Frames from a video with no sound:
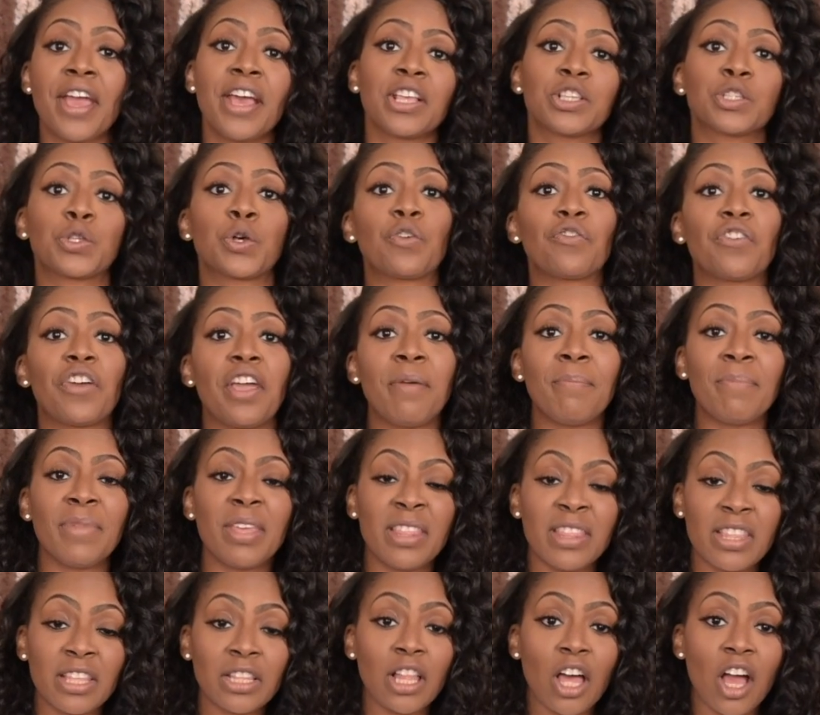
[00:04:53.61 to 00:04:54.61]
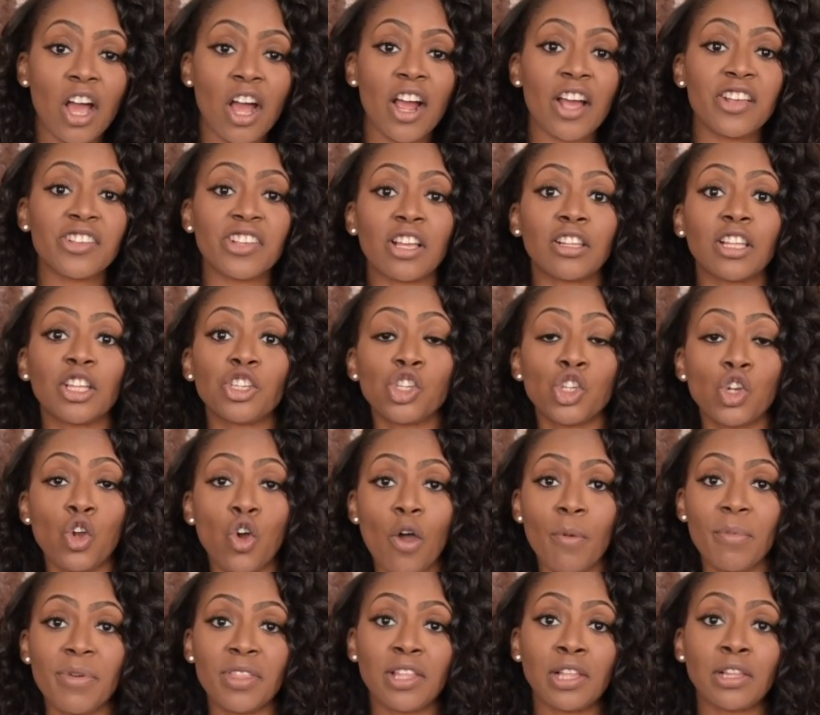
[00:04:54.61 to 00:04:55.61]
So if I'm in the large, I'll let you know
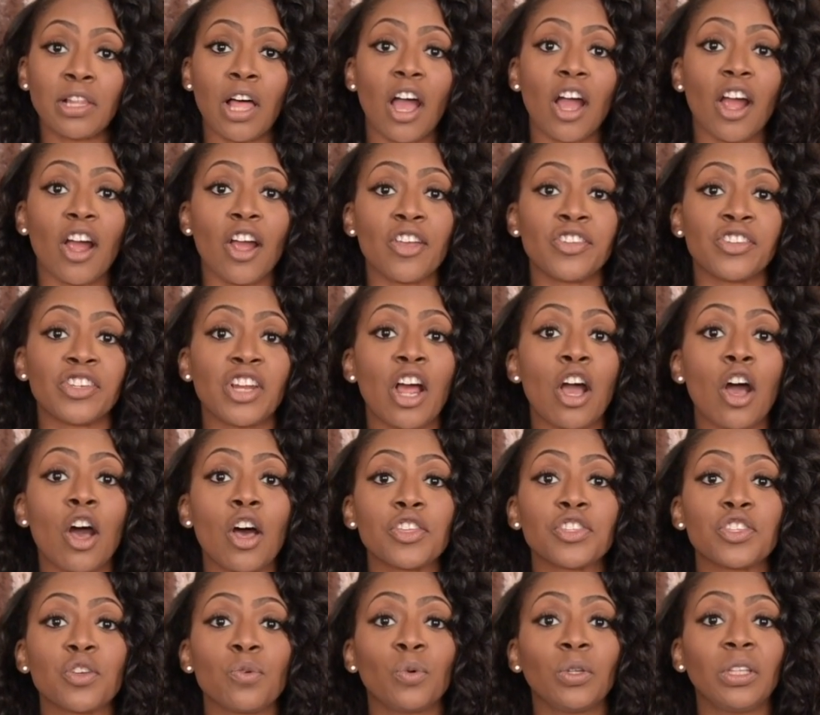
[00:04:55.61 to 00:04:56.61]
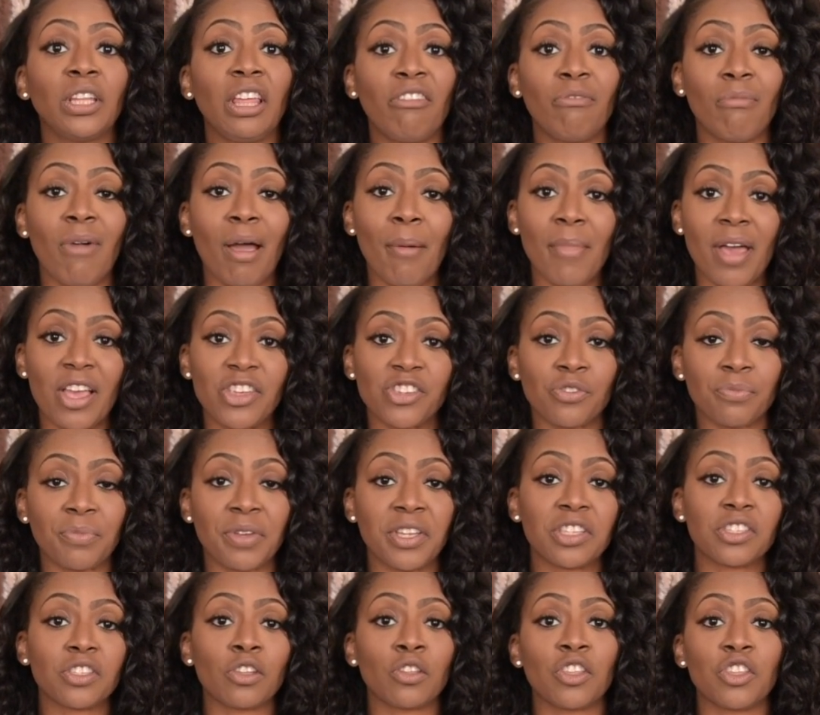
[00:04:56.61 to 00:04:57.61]
I'm in the large, and I also will leave my
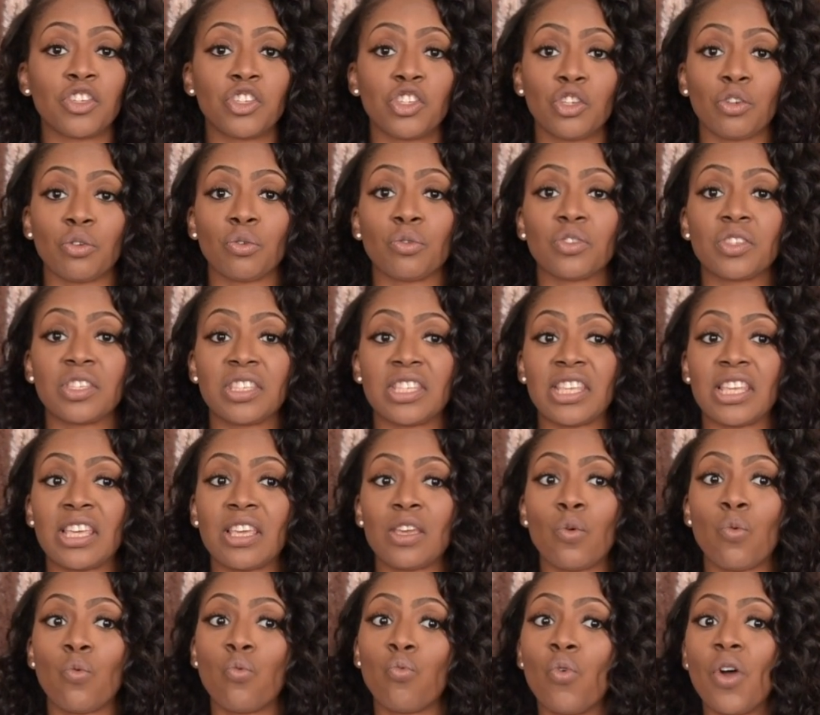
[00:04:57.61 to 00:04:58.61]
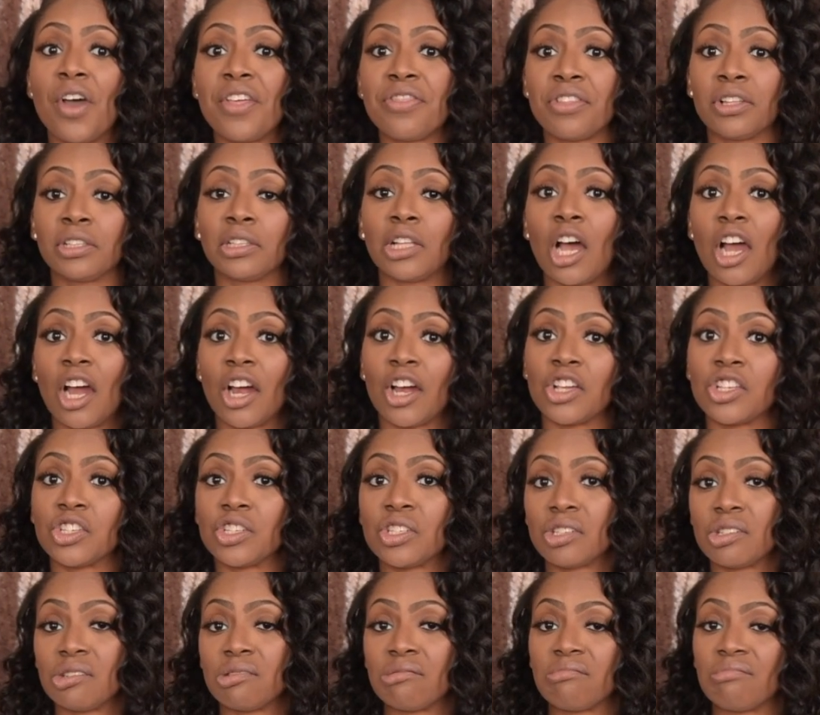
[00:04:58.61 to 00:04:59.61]
measurements so that you'll see what the
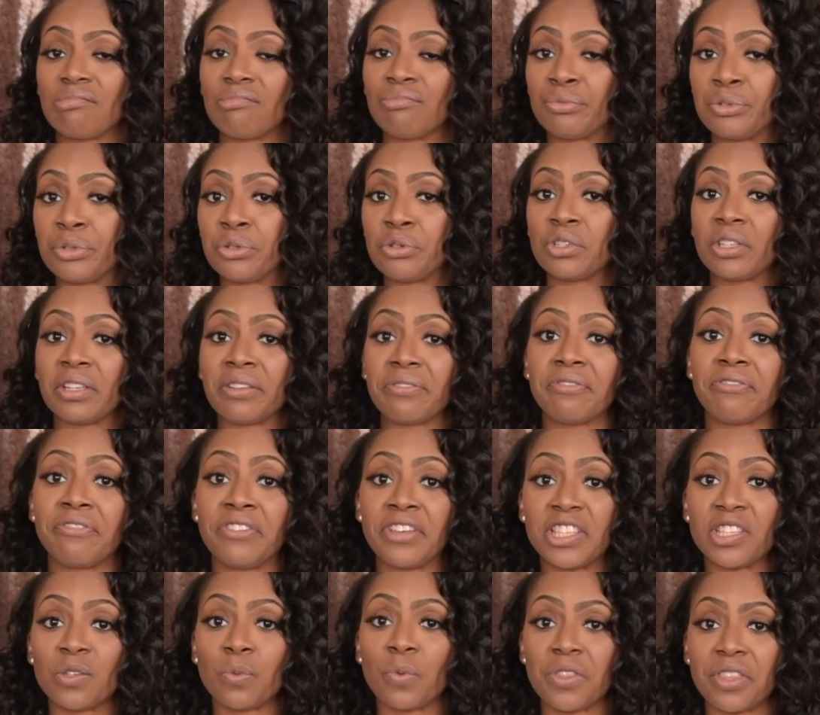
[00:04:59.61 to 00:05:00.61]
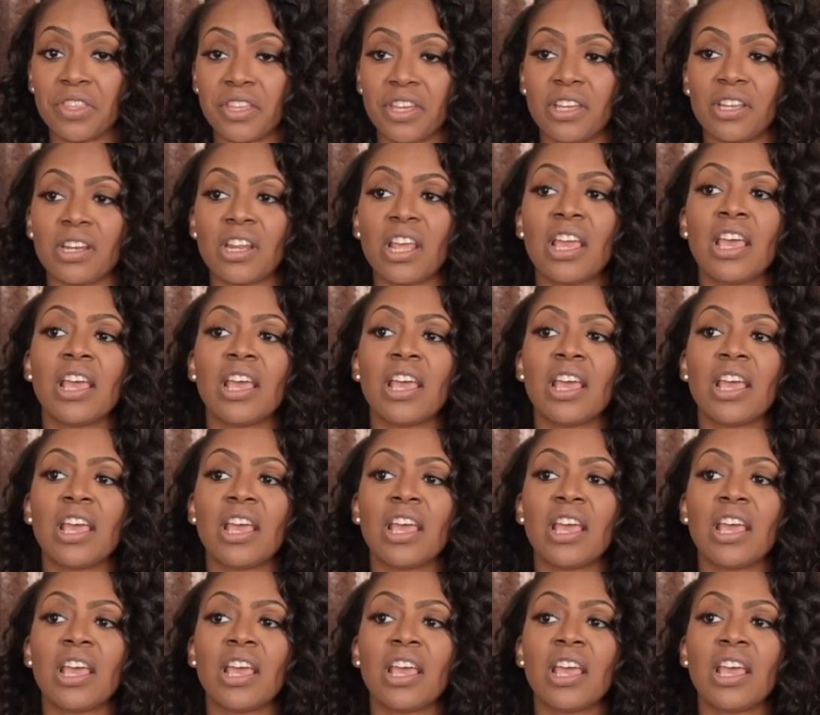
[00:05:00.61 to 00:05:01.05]
large usually fits within.